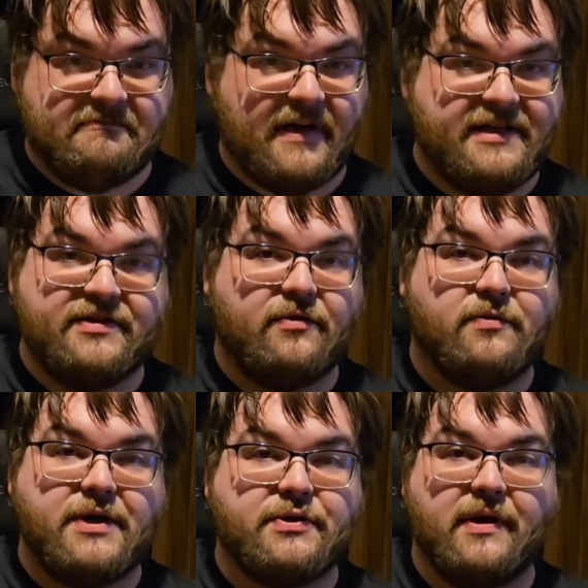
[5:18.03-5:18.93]
I just told
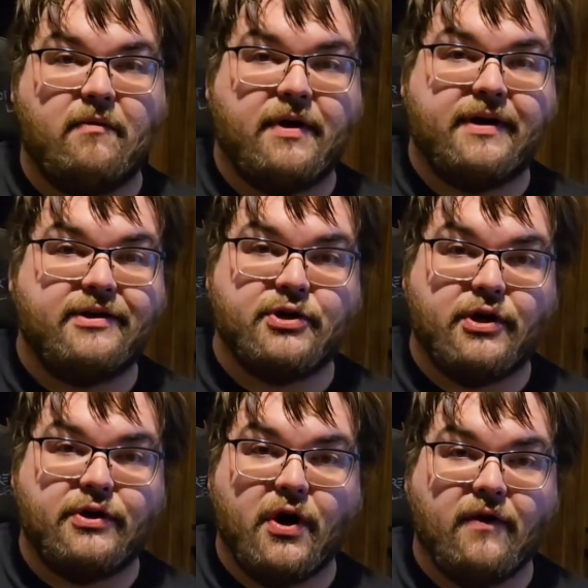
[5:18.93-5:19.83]
Rachel I wanted a
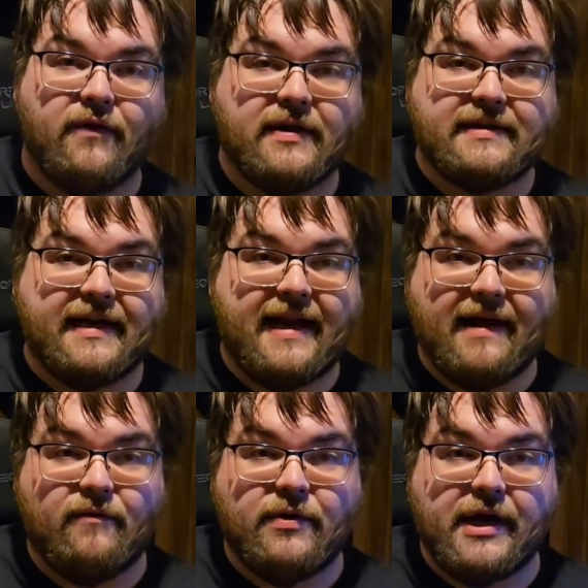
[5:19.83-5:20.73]
John Carver because I didn't
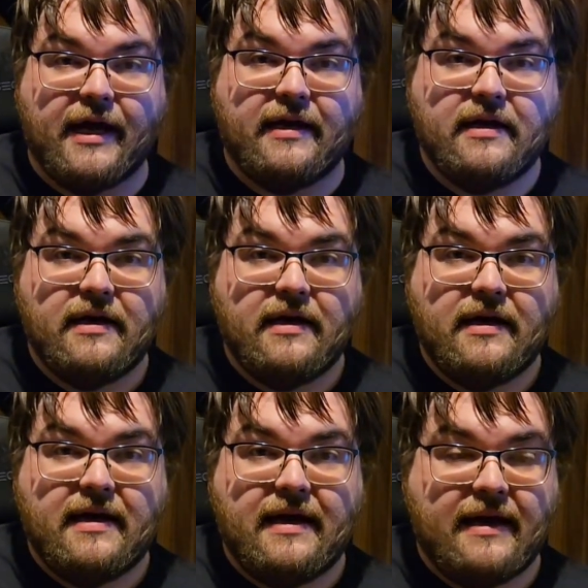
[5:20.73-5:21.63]
have one yet,
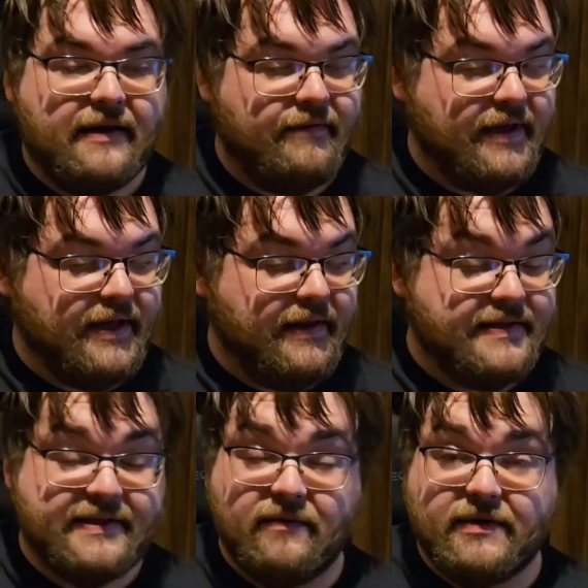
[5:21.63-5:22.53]
and
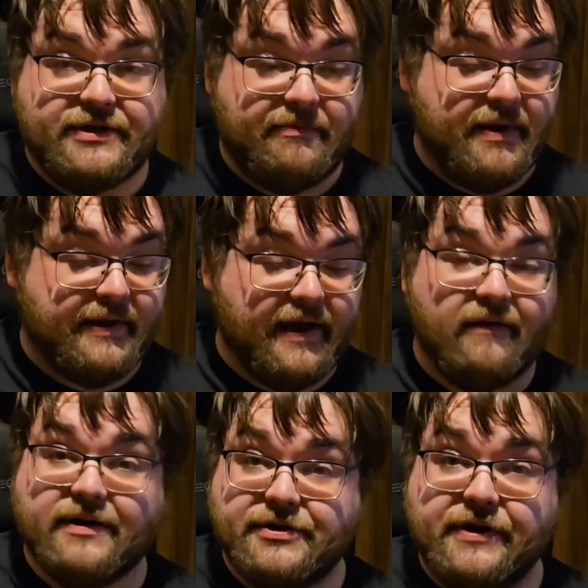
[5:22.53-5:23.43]
this is the one she picked out
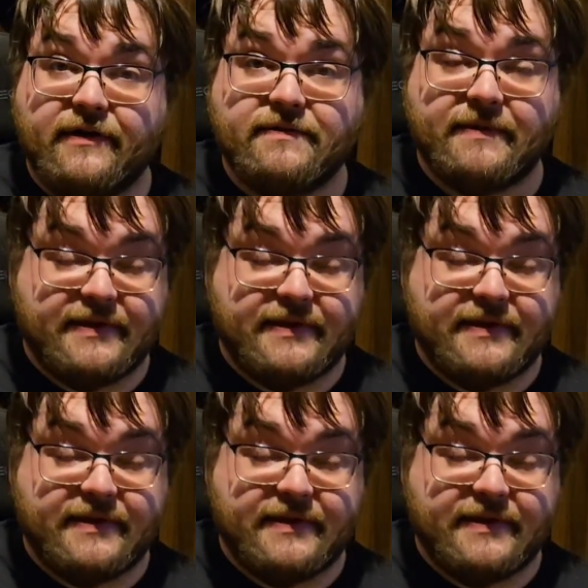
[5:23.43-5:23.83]
because she knows me.